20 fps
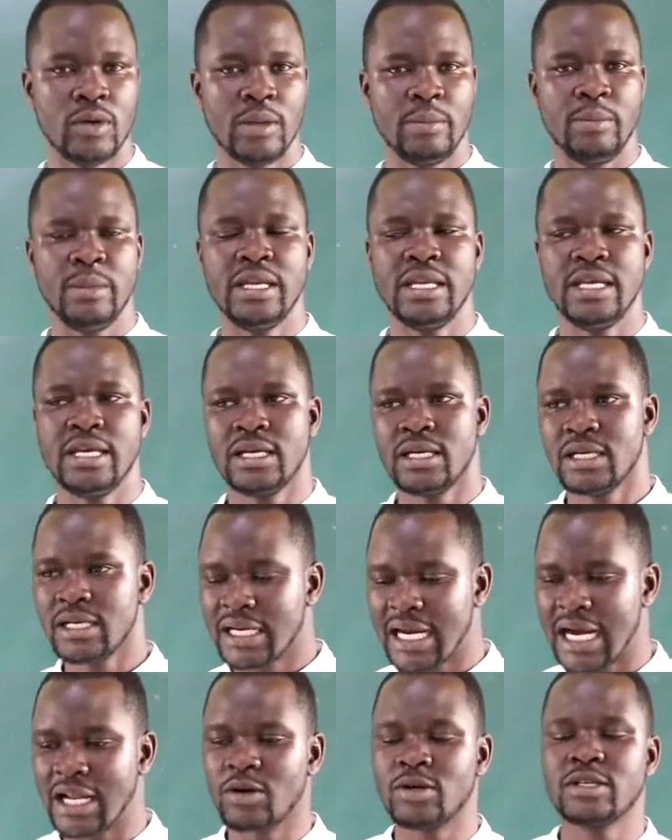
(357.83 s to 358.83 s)
meaning
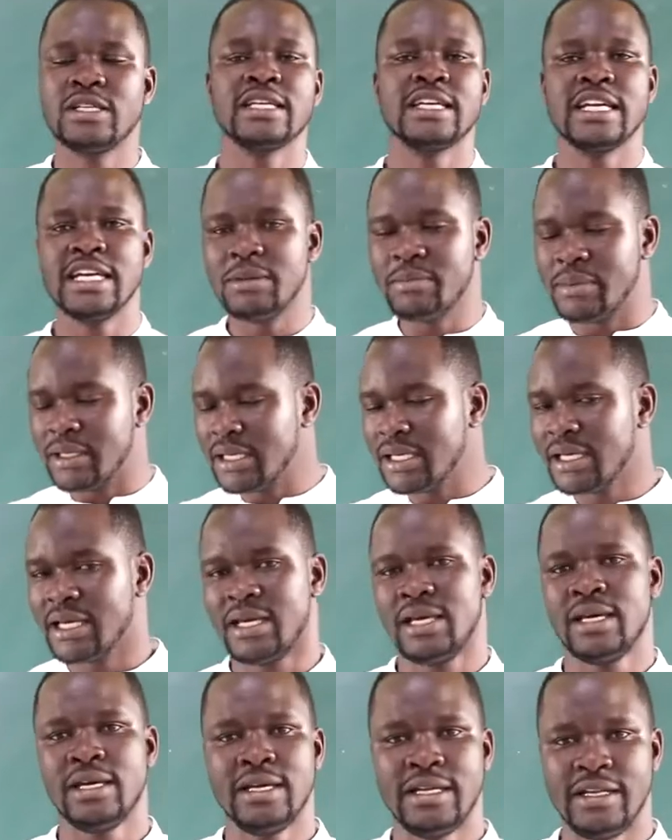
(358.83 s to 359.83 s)
cannot again
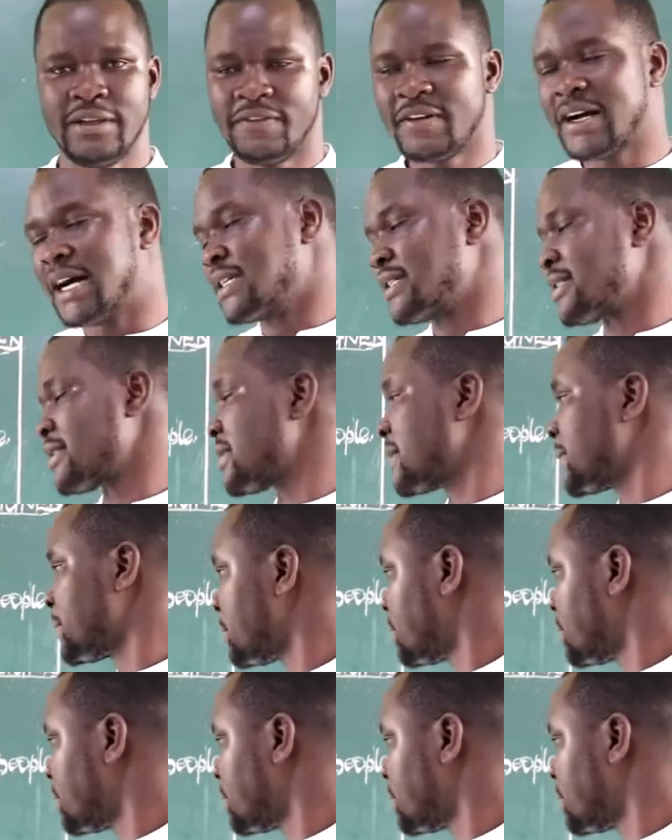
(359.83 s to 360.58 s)
be reversed.